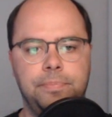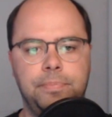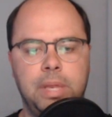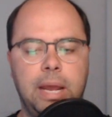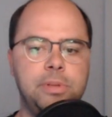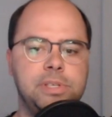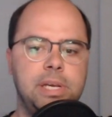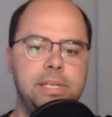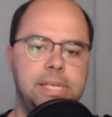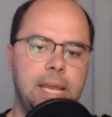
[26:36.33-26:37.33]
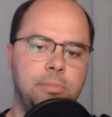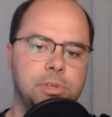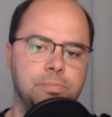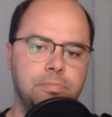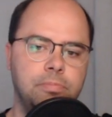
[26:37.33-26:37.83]
And I would say Dame
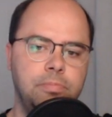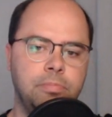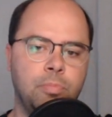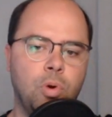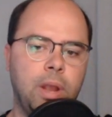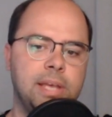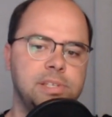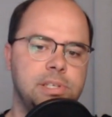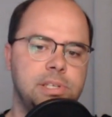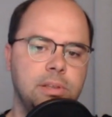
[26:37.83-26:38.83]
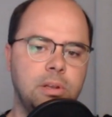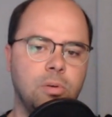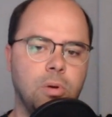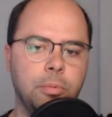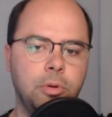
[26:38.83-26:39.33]
was more hesitant than
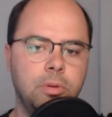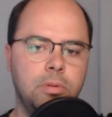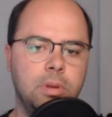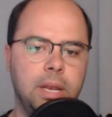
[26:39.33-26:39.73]
normal.